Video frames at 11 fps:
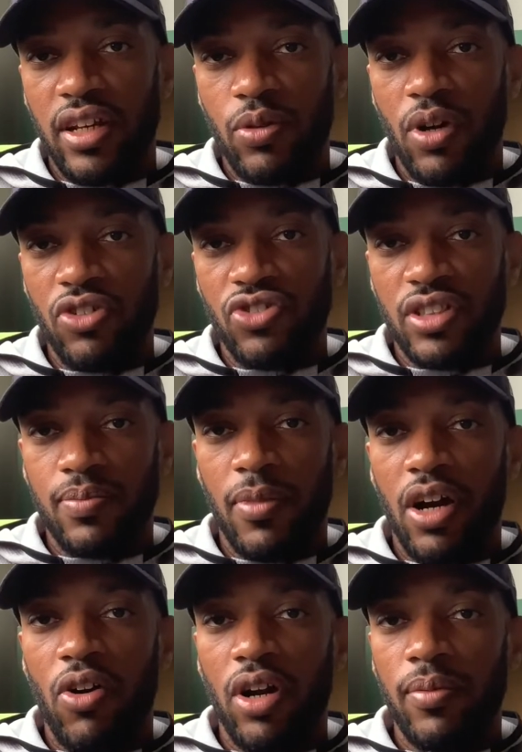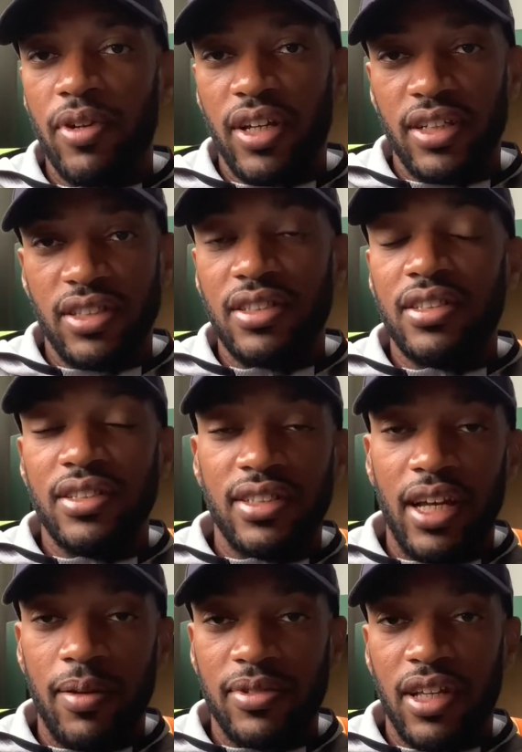questions by heart, because this is the
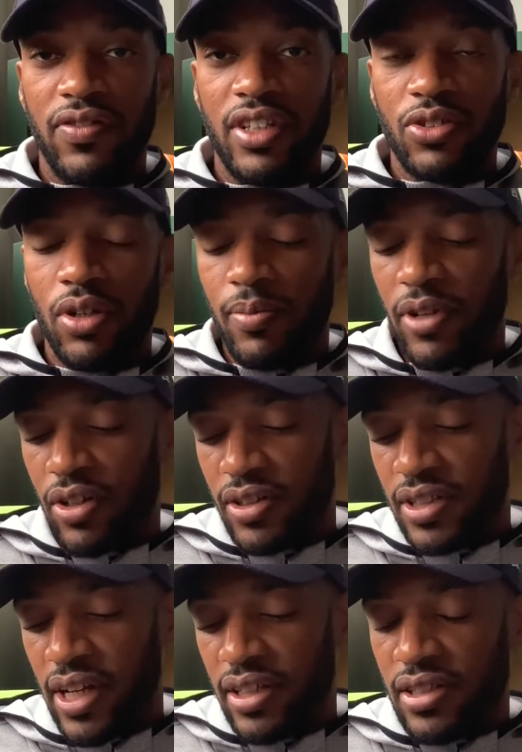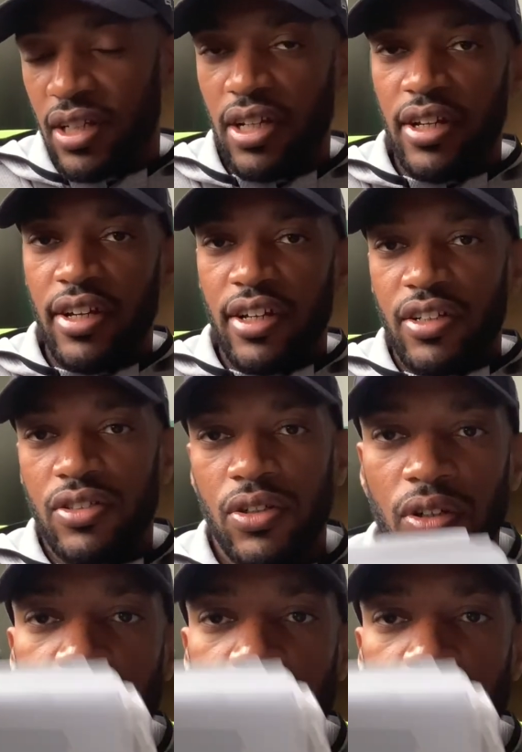same stuff that's going to be on the test. So